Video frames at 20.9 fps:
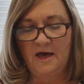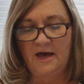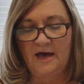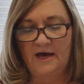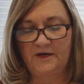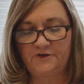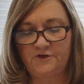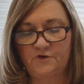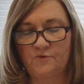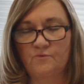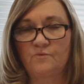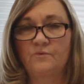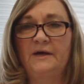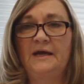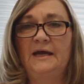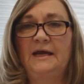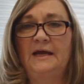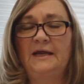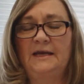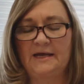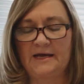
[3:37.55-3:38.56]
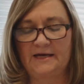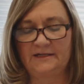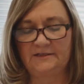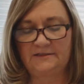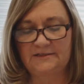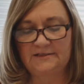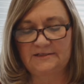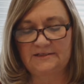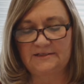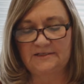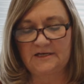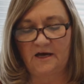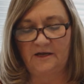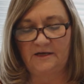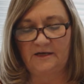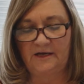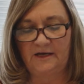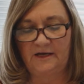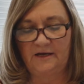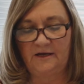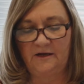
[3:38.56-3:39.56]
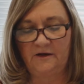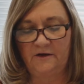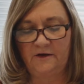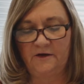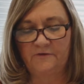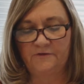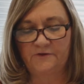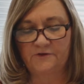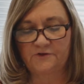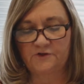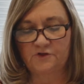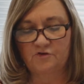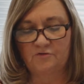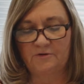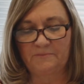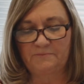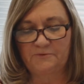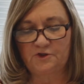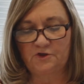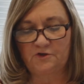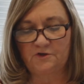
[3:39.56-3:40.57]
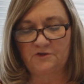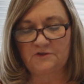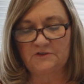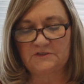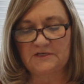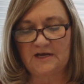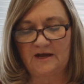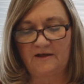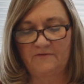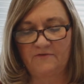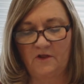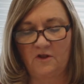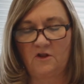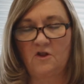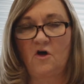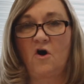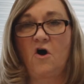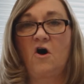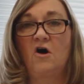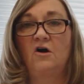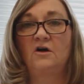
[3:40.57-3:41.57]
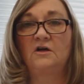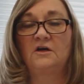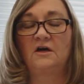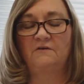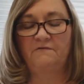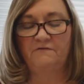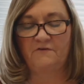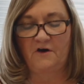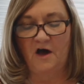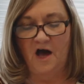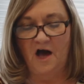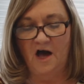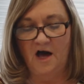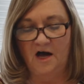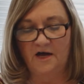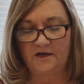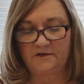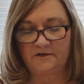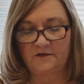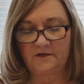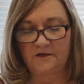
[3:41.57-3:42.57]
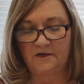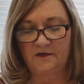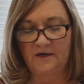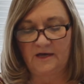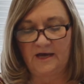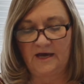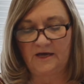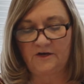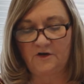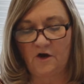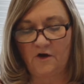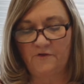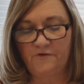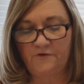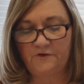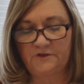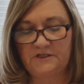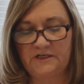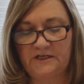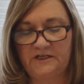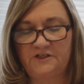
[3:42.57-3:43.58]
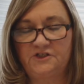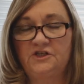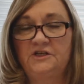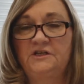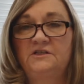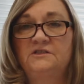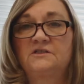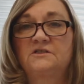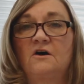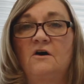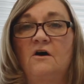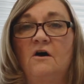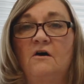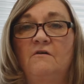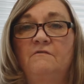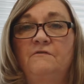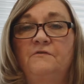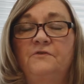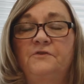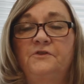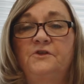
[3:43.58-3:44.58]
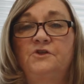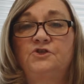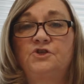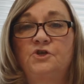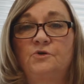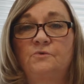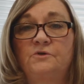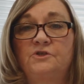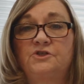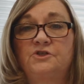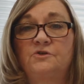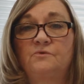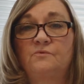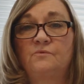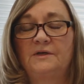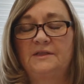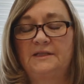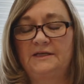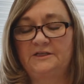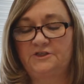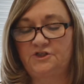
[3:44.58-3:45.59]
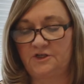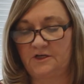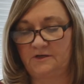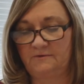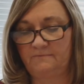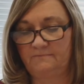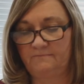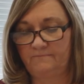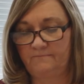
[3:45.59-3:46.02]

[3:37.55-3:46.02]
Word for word: and to read and study the scriptures and the law of God and other teachings of the Jewish religion.